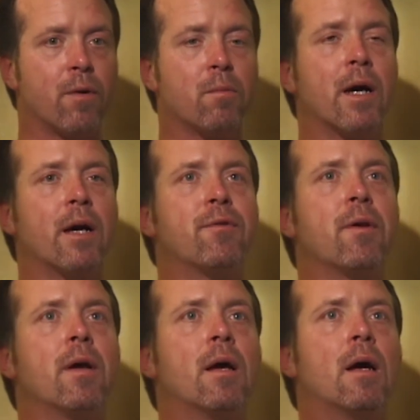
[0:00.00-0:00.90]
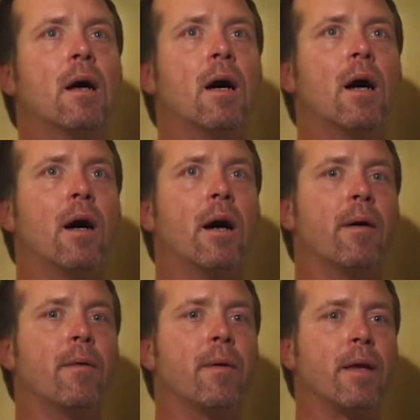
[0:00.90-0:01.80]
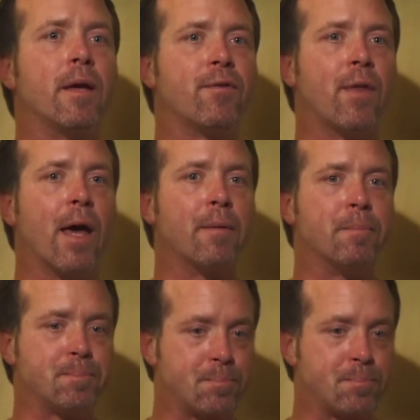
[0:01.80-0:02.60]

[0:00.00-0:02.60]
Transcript: in ways, uh, is that